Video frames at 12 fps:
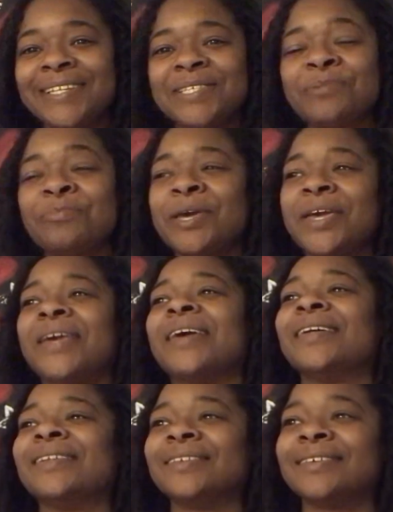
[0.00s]
This man
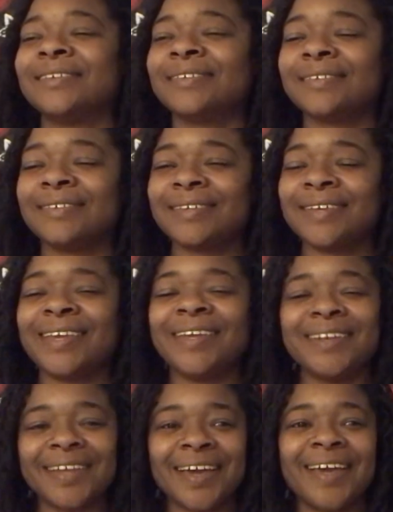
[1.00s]

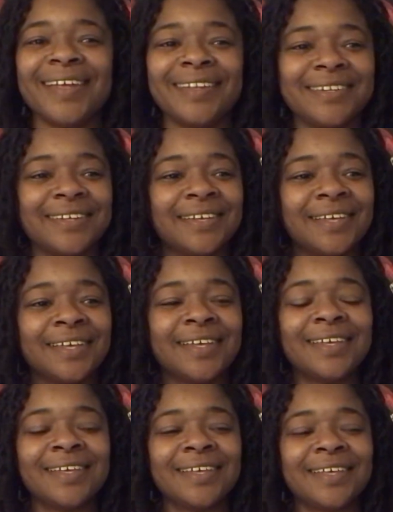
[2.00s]
cannot
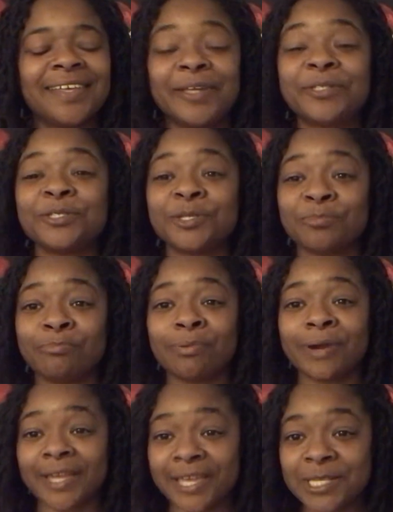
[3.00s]
catch a
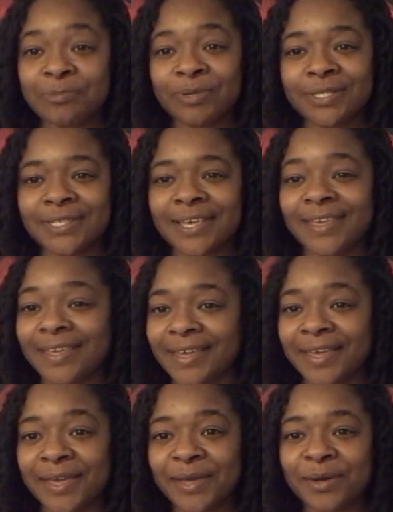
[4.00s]
break. He's been taking
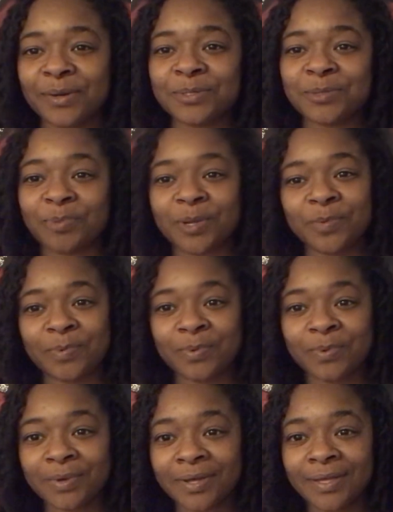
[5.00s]
L's, people.
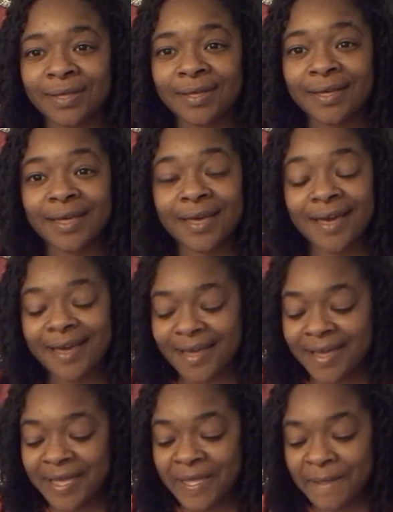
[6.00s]

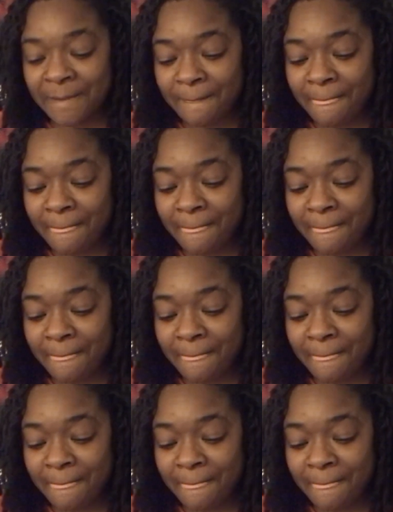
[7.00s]
Alright.